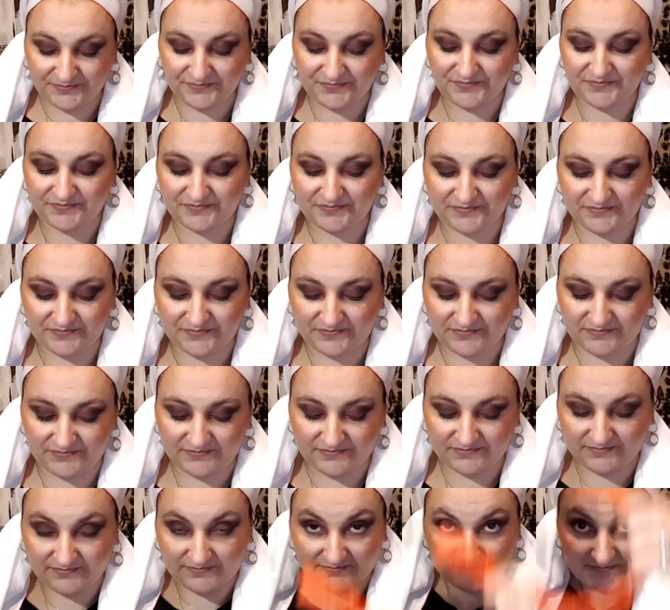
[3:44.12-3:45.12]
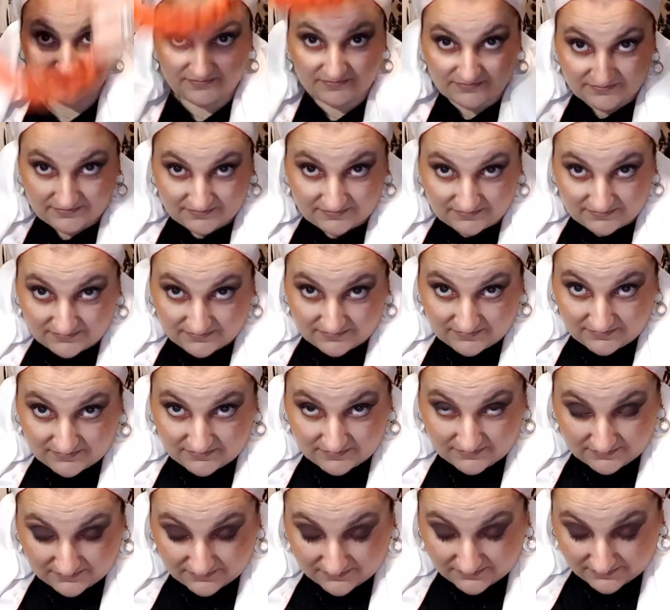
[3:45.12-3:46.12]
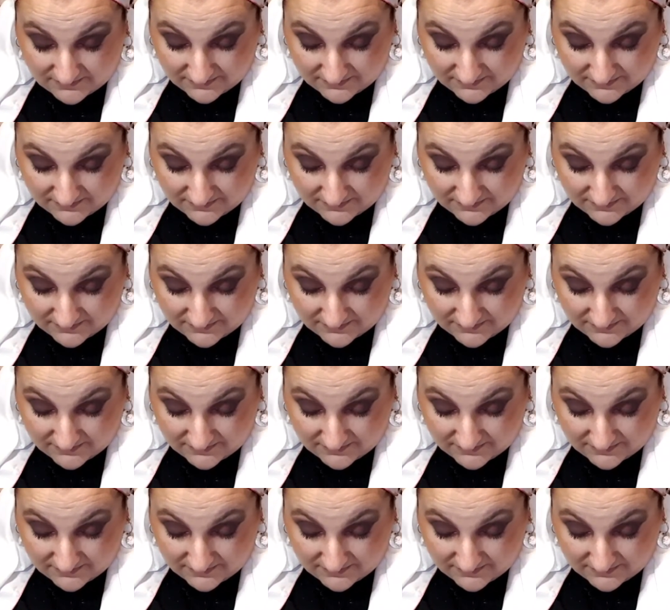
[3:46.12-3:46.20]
[no speech]